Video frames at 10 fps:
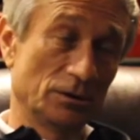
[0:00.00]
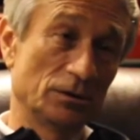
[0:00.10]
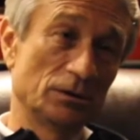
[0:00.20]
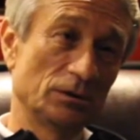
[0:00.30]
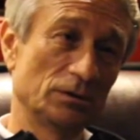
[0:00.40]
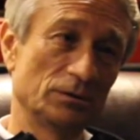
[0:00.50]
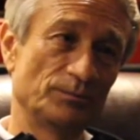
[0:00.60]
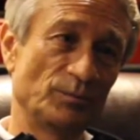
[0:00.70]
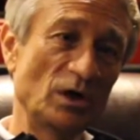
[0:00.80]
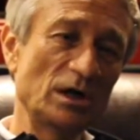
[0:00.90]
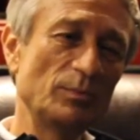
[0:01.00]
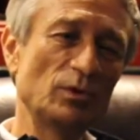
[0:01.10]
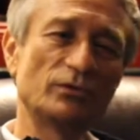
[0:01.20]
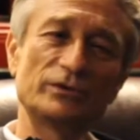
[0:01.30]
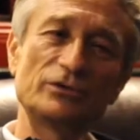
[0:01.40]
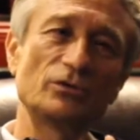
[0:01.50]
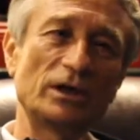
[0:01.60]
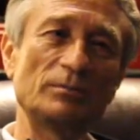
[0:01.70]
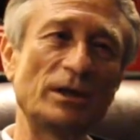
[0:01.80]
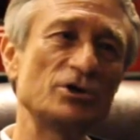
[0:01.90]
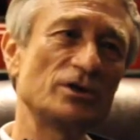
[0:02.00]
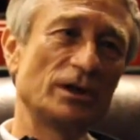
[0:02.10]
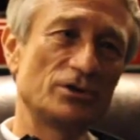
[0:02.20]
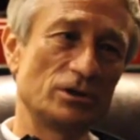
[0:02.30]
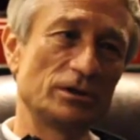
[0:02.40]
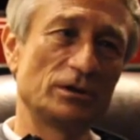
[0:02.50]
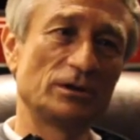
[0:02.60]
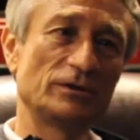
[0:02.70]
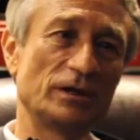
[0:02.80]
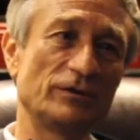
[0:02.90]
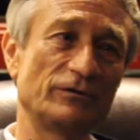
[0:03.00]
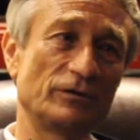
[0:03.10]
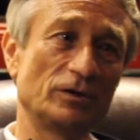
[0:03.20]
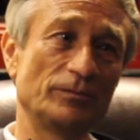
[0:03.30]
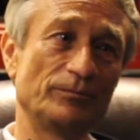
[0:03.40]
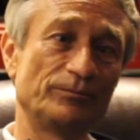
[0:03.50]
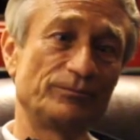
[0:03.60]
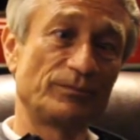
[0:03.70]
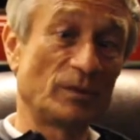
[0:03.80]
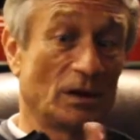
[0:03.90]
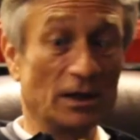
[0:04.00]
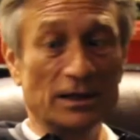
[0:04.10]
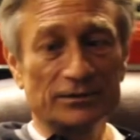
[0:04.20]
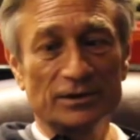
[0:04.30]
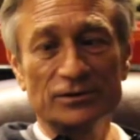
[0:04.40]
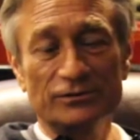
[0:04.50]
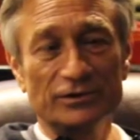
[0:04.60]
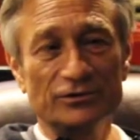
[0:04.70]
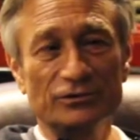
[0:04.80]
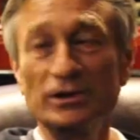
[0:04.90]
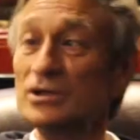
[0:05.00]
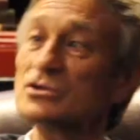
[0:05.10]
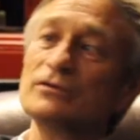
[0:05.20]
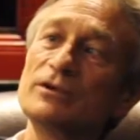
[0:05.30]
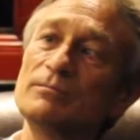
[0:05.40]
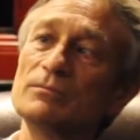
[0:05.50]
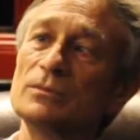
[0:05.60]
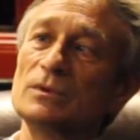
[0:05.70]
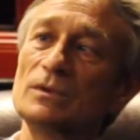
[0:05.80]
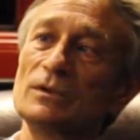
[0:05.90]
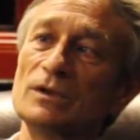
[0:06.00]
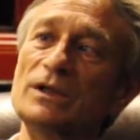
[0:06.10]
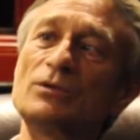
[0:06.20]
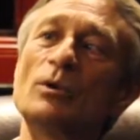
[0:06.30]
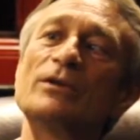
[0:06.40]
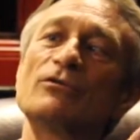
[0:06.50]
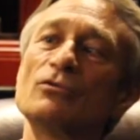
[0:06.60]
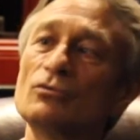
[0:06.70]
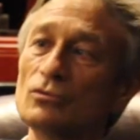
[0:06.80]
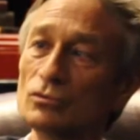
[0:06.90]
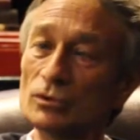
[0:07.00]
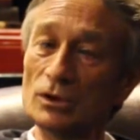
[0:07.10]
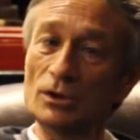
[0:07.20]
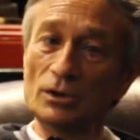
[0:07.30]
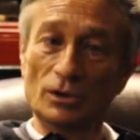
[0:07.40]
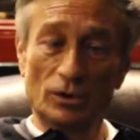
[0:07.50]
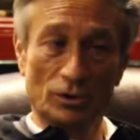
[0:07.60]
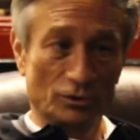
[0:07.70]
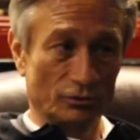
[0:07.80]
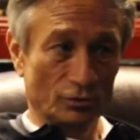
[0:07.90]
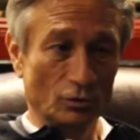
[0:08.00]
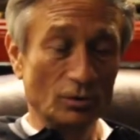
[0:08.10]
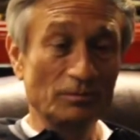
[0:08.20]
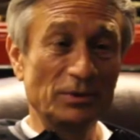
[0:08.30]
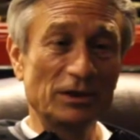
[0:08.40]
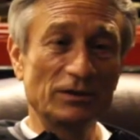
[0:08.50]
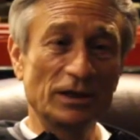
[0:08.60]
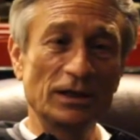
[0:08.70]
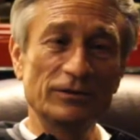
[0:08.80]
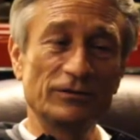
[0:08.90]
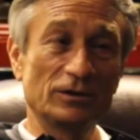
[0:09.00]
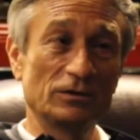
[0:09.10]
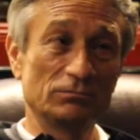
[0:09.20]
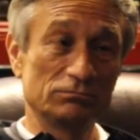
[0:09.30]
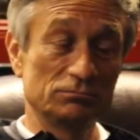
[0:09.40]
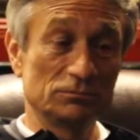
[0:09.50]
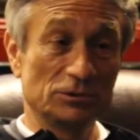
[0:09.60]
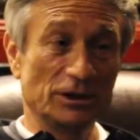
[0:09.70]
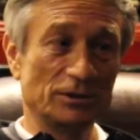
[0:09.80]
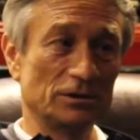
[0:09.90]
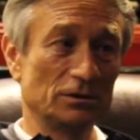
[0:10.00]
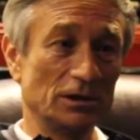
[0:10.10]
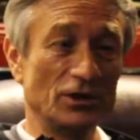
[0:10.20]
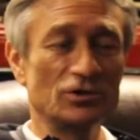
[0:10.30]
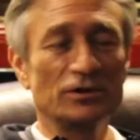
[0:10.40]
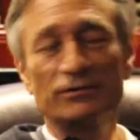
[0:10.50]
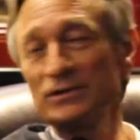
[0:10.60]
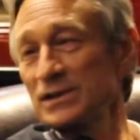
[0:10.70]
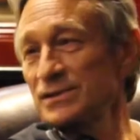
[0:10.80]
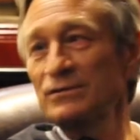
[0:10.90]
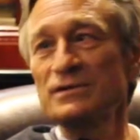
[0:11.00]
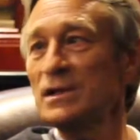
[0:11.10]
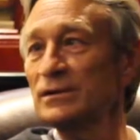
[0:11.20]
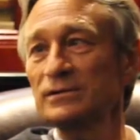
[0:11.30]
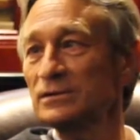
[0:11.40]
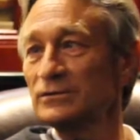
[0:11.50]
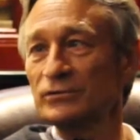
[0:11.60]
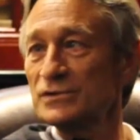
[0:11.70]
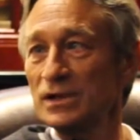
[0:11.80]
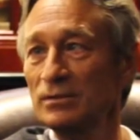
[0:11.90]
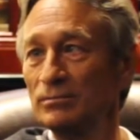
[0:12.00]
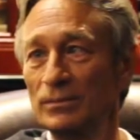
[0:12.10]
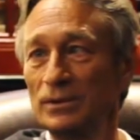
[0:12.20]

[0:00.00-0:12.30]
Uh, there are a couple of that you can mention actually, and, and um, I like the under 23 national team that went to to the Olympic and had a had a actually a fantastic result in the first game